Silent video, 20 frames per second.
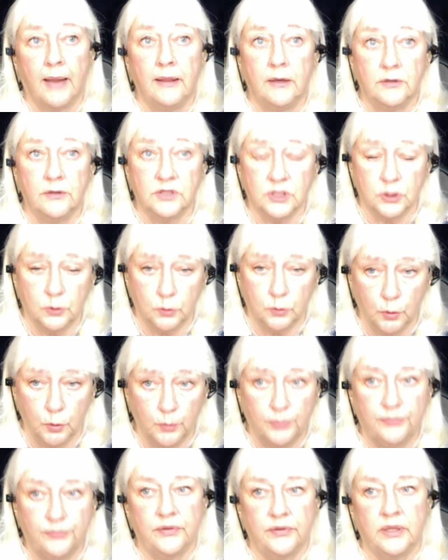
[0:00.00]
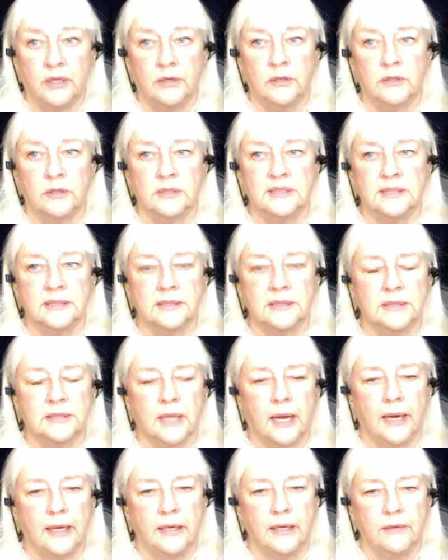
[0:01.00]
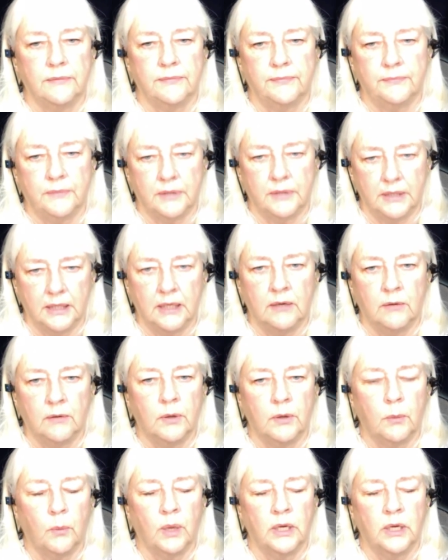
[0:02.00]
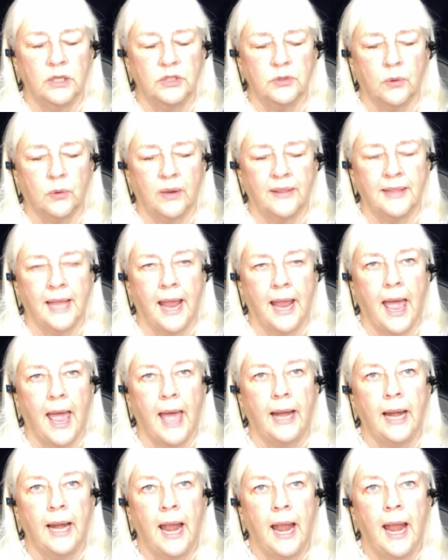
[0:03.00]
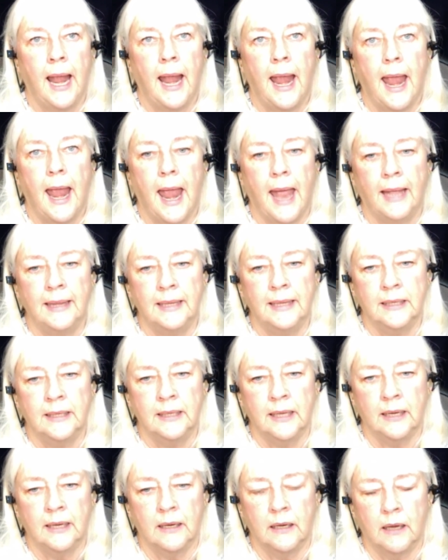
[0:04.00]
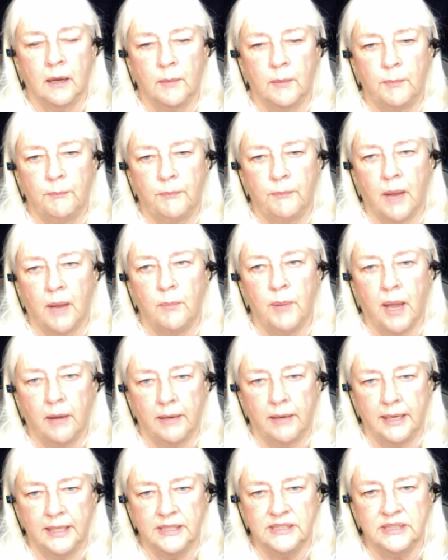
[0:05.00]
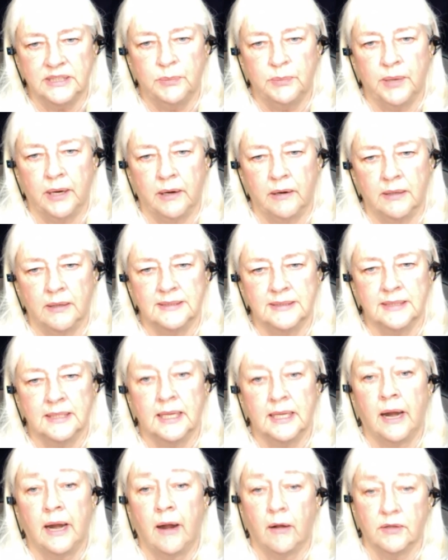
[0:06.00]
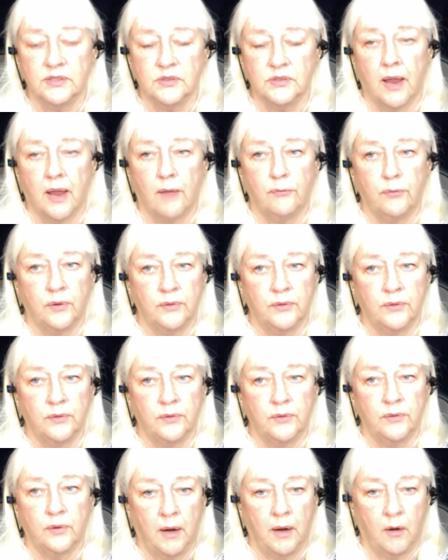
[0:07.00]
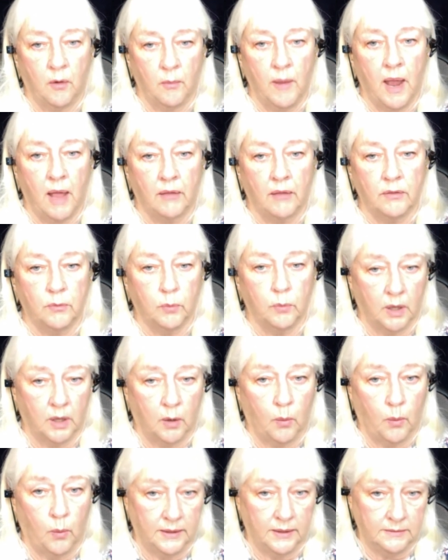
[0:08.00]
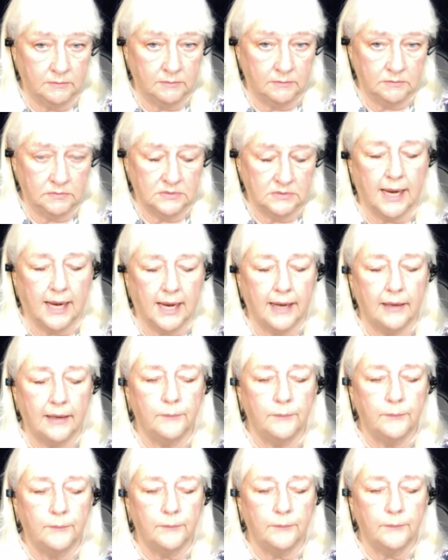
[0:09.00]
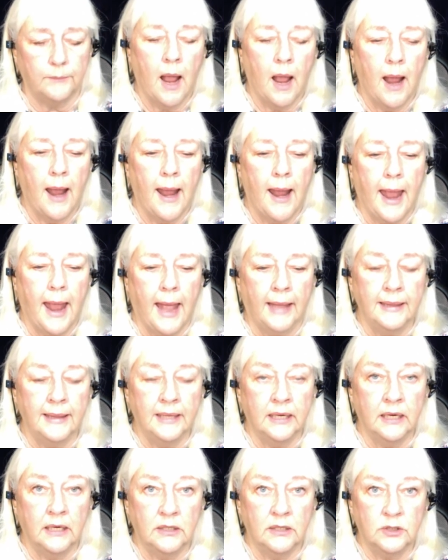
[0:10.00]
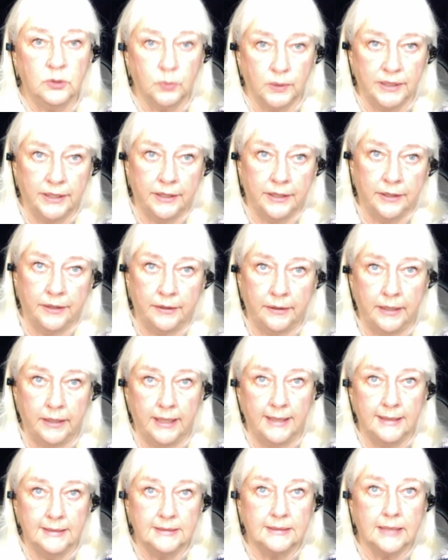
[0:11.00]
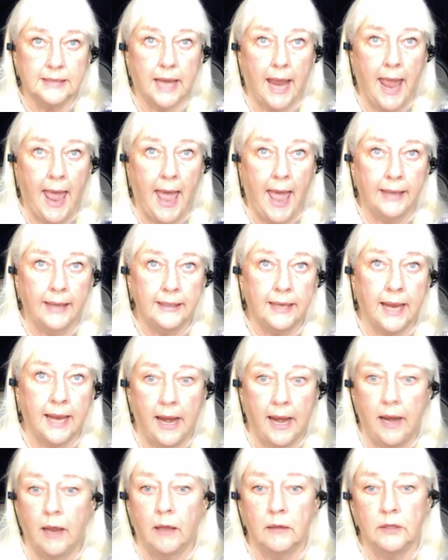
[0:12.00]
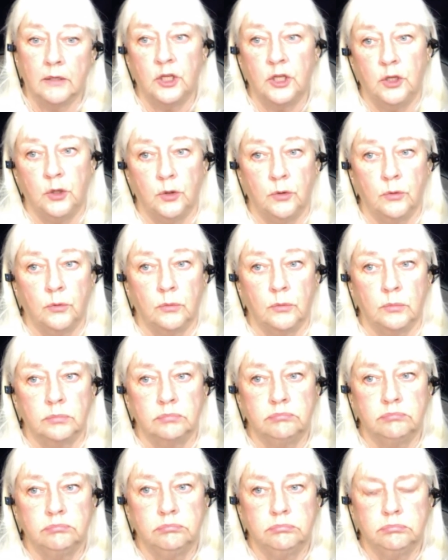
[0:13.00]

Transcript: There's a group for the nursing site if you want to join that. And then the about aging parents, and then I also have one for my Home House 101 site. And then at Twitter, it's at KLQ727.